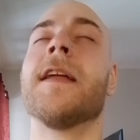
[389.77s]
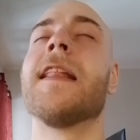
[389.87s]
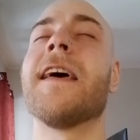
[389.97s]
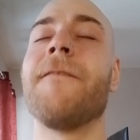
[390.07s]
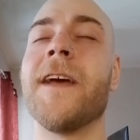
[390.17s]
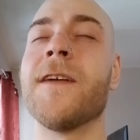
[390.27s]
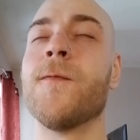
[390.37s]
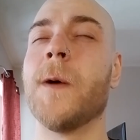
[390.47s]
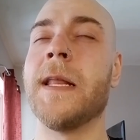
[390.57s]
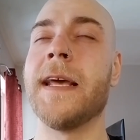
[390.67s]

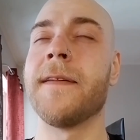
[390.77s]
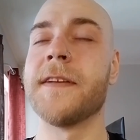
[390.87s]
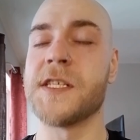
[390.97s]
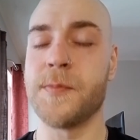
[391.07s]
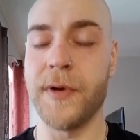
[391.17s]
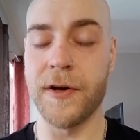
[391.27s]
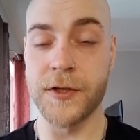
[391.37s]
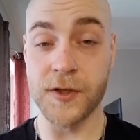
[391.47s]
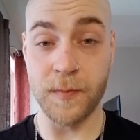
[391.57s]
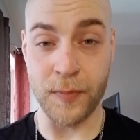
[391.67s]
living within the spiritual